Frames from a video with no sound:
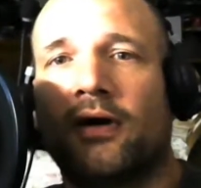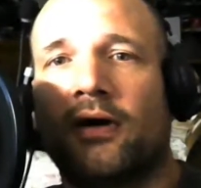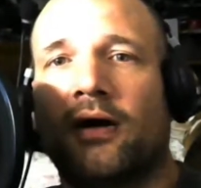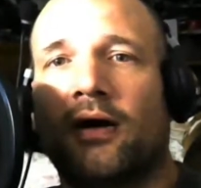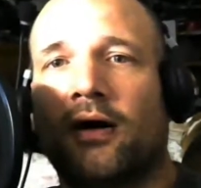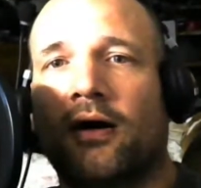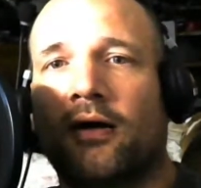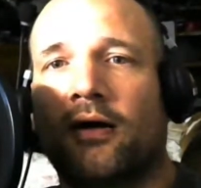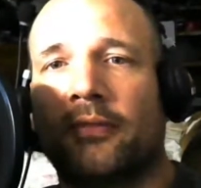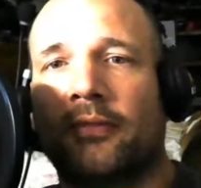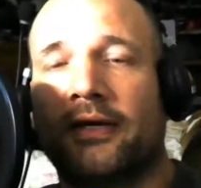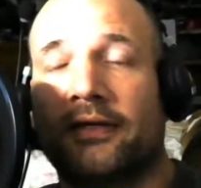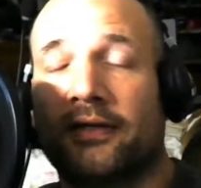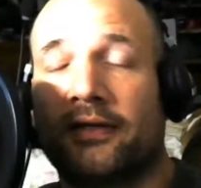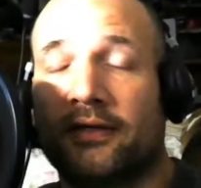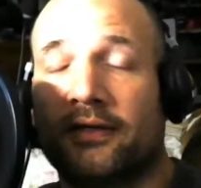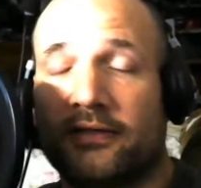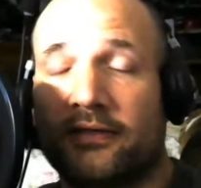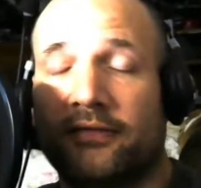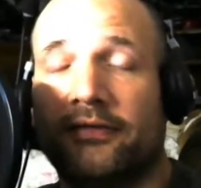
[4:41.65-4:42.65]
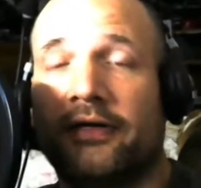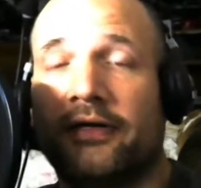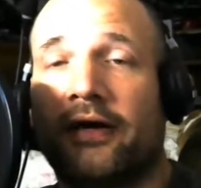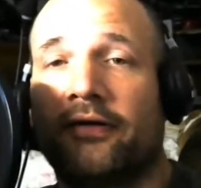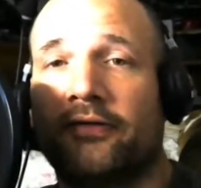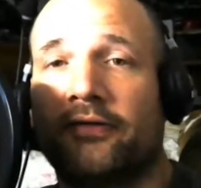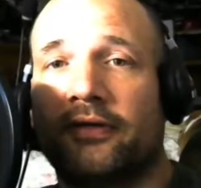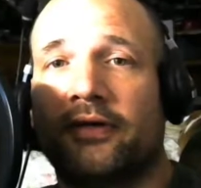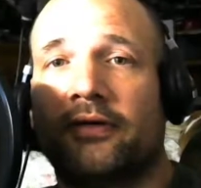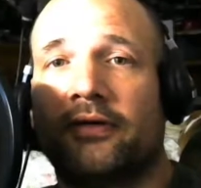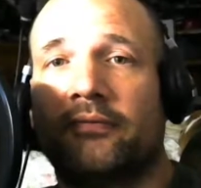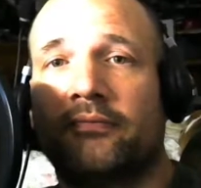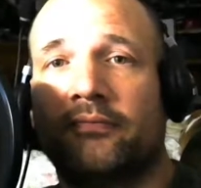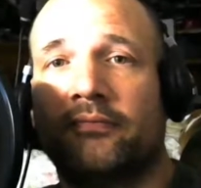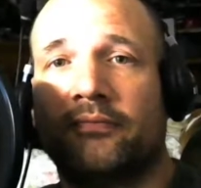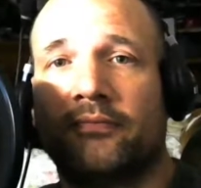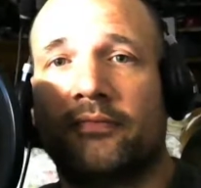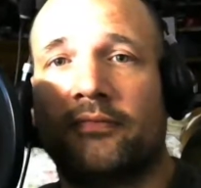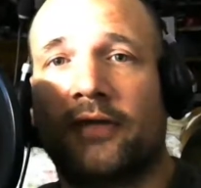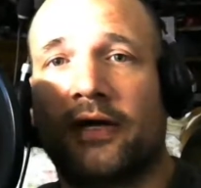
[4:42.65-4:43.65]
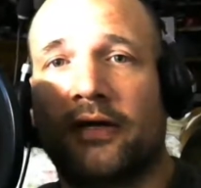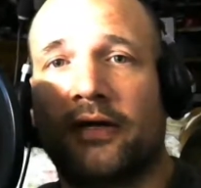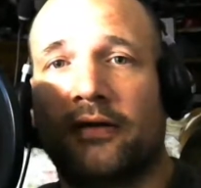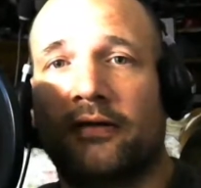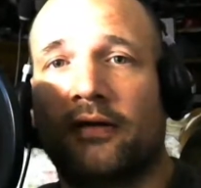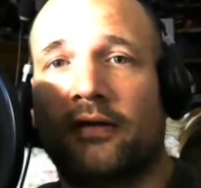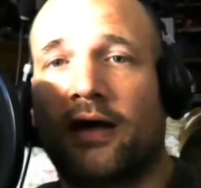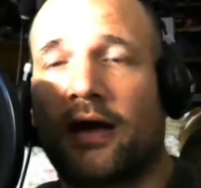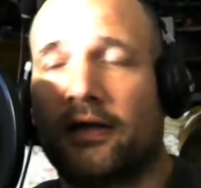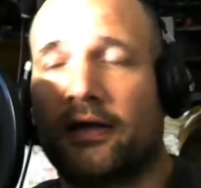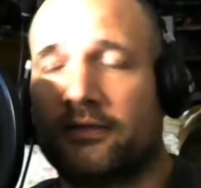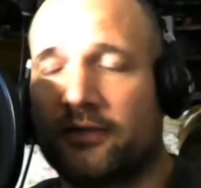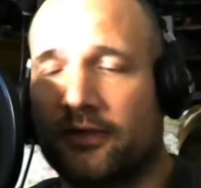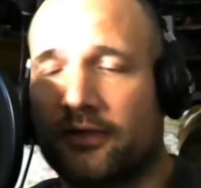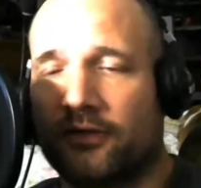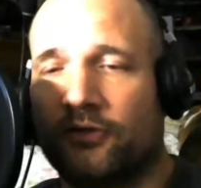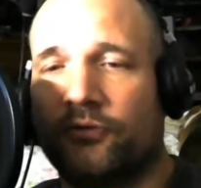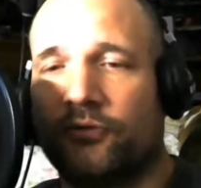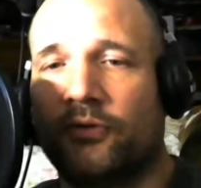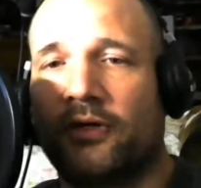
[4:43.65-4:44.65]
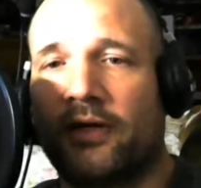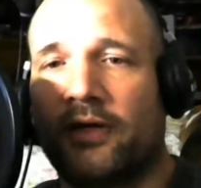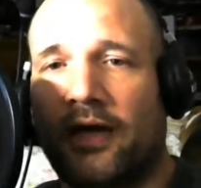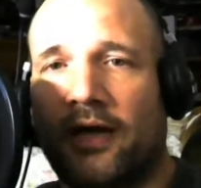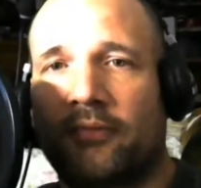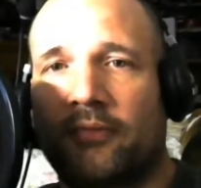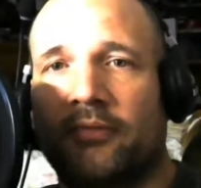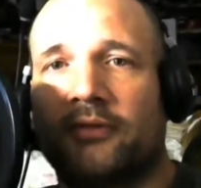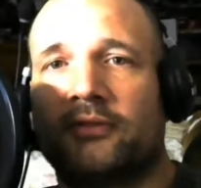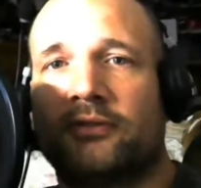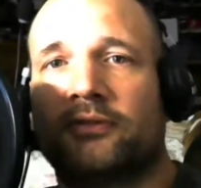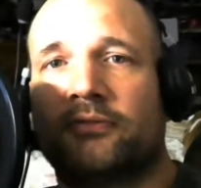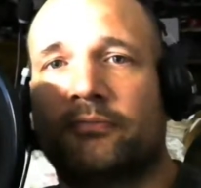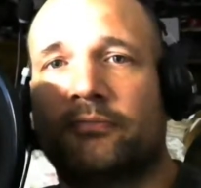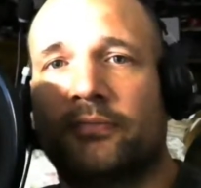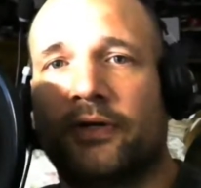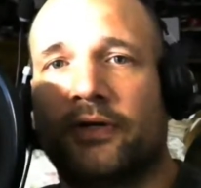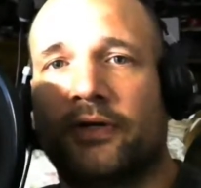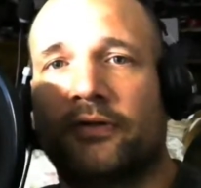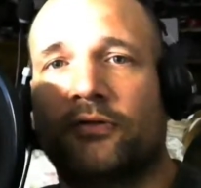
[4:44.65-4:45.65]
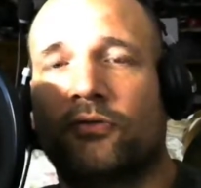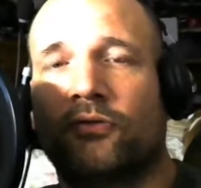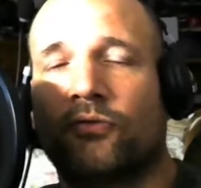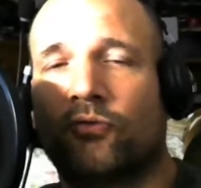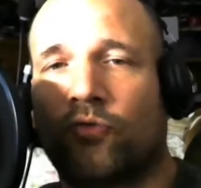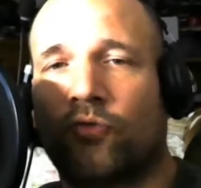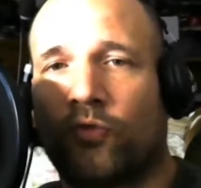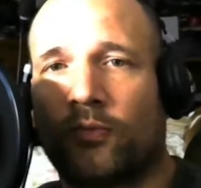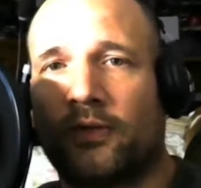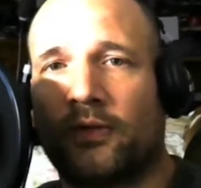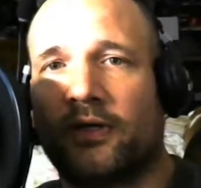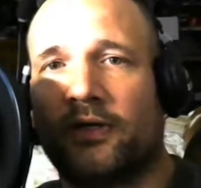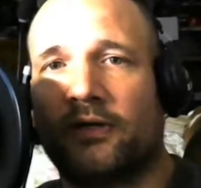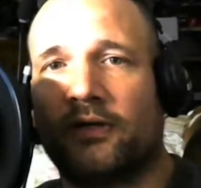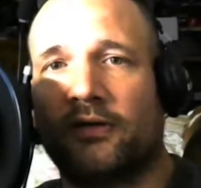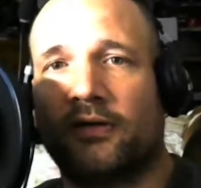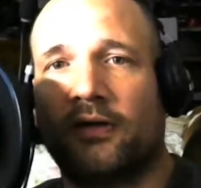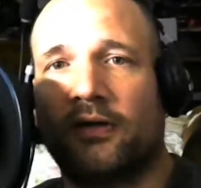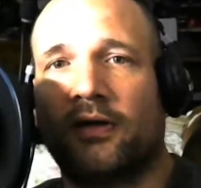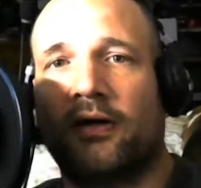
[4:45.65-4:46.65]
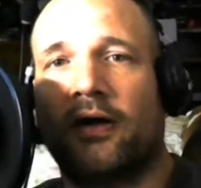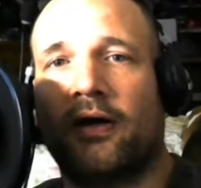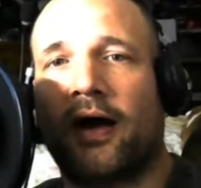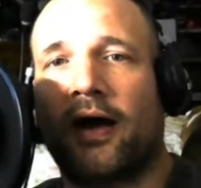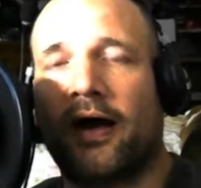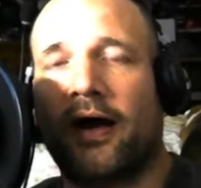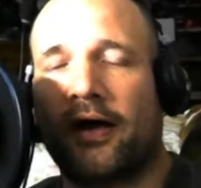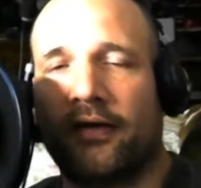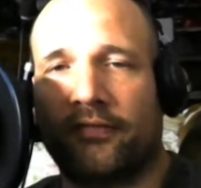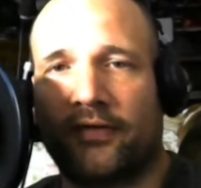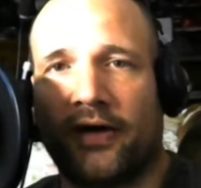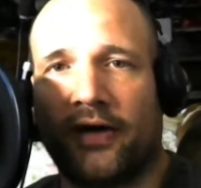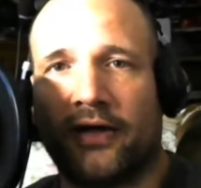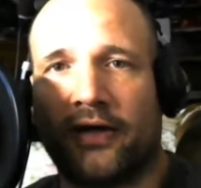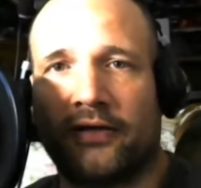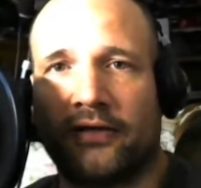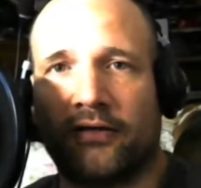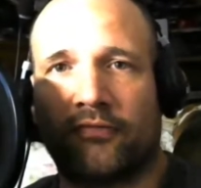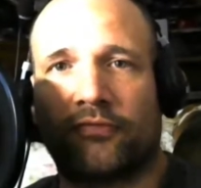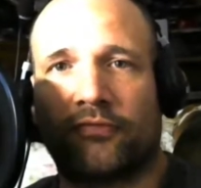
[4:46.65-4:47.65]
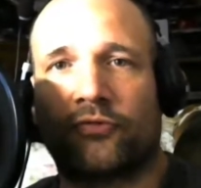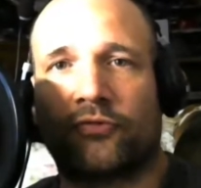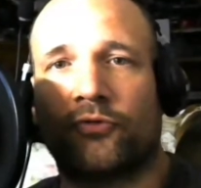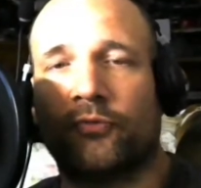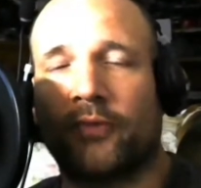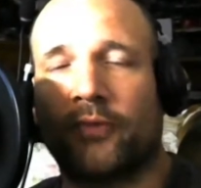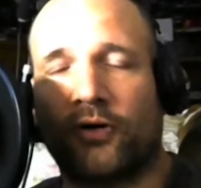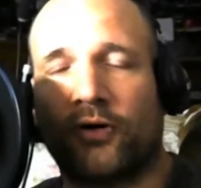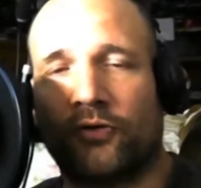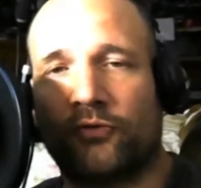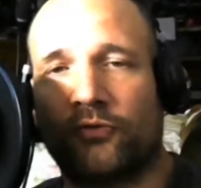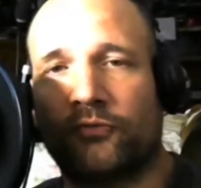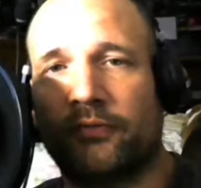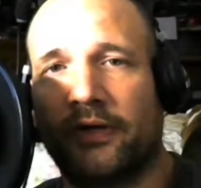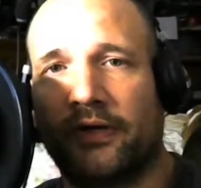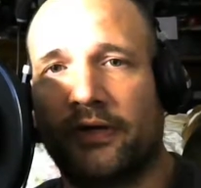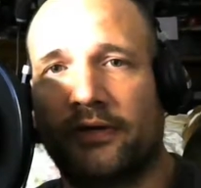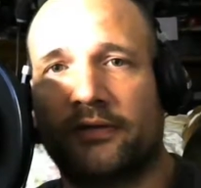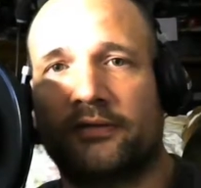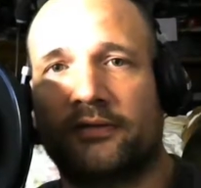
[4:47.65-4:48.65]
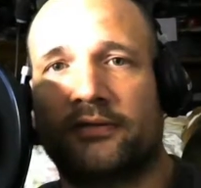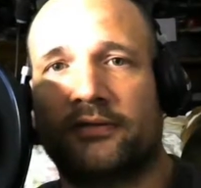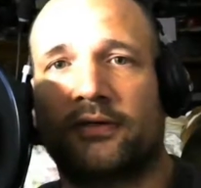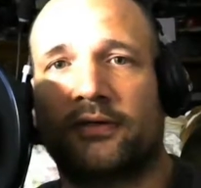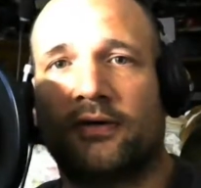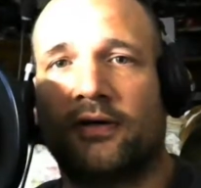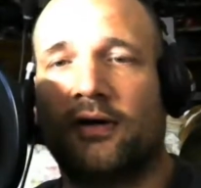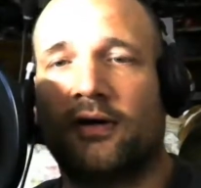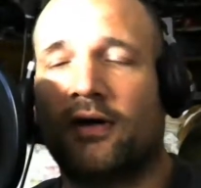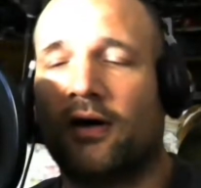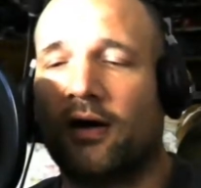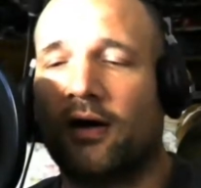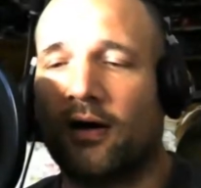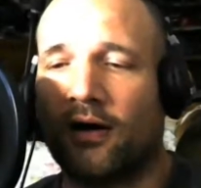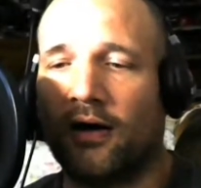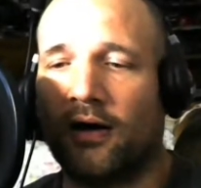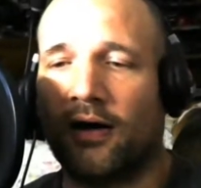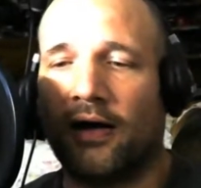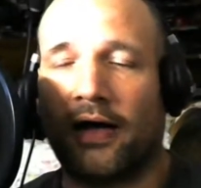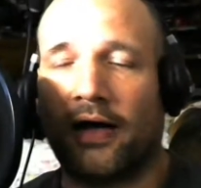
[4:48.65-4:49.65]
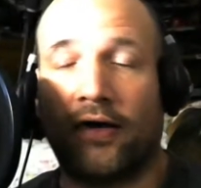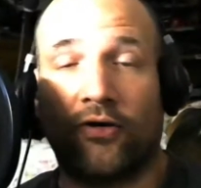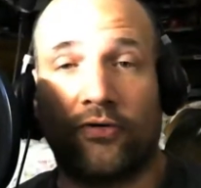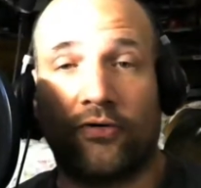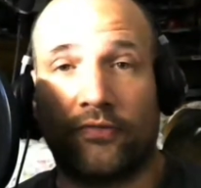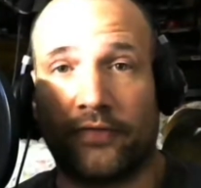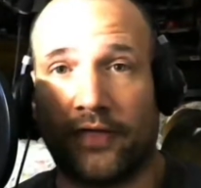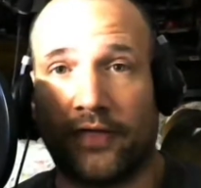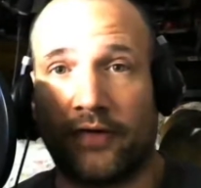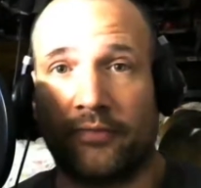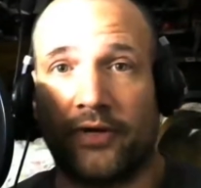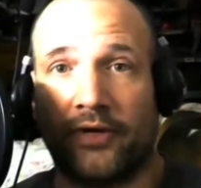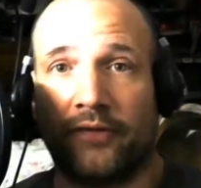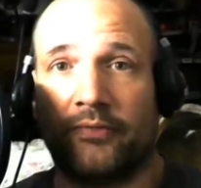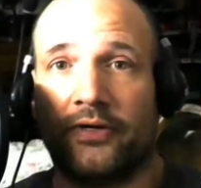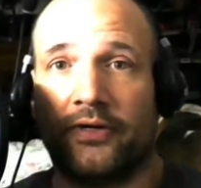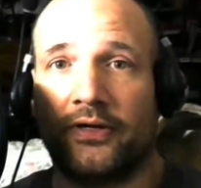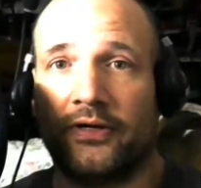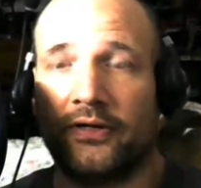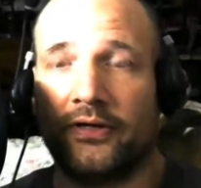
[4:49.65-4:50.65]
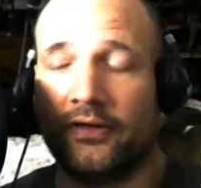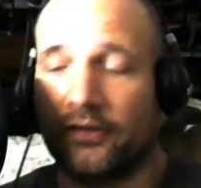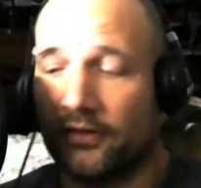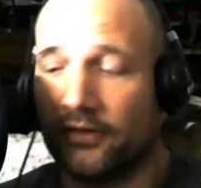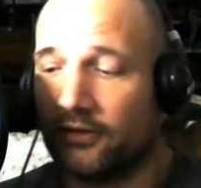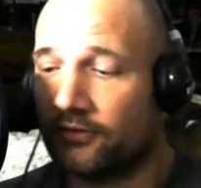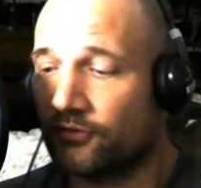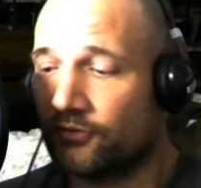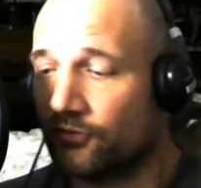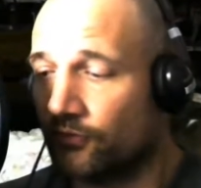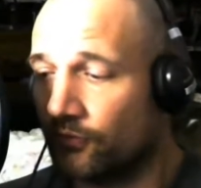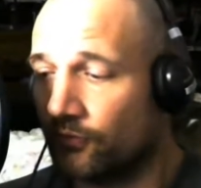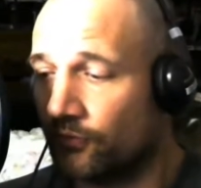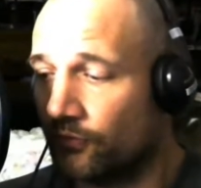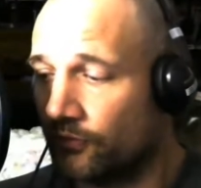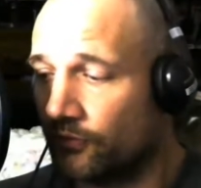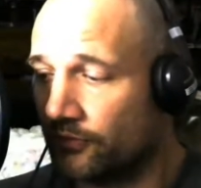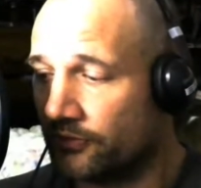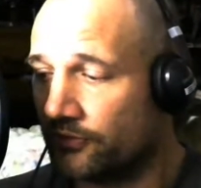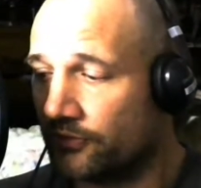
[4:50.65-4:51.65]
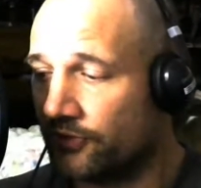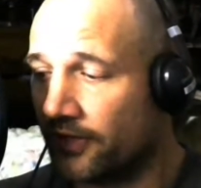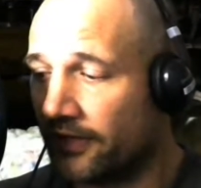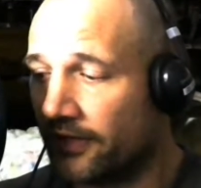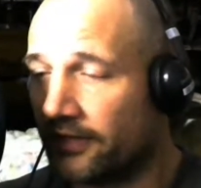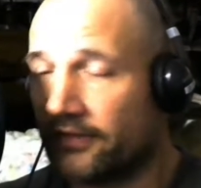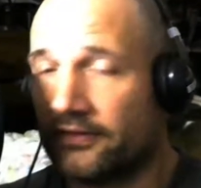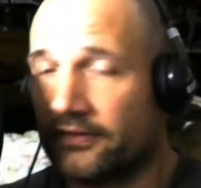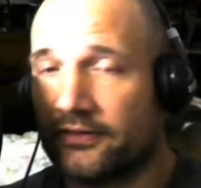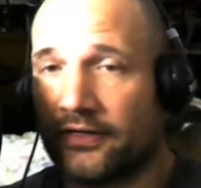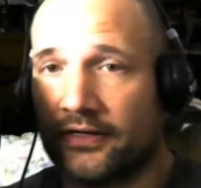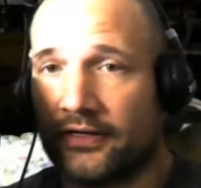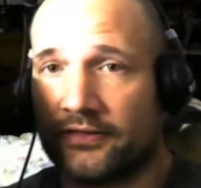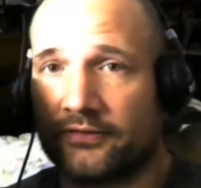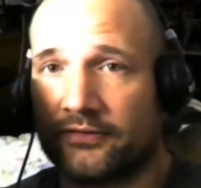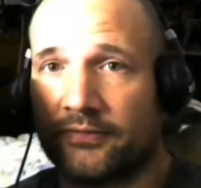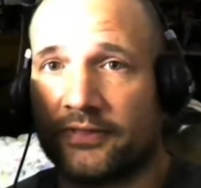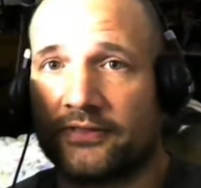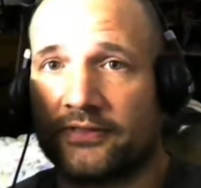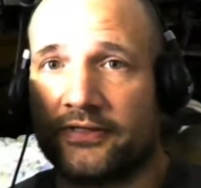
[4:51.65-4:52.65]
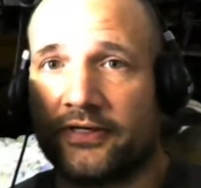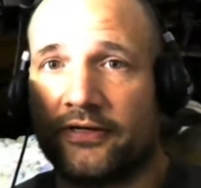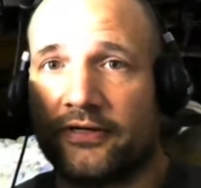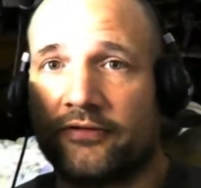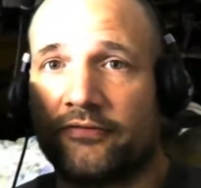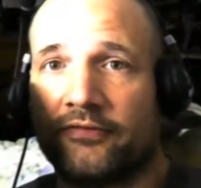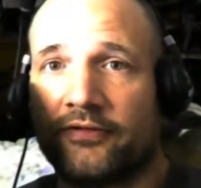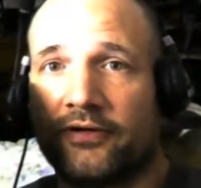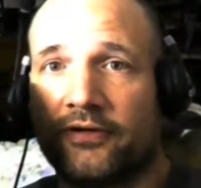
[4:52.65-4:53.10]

It does every now and then, and I tell you when it happens, but normally I have gotten it through my own means, however that may be, to check and test myself.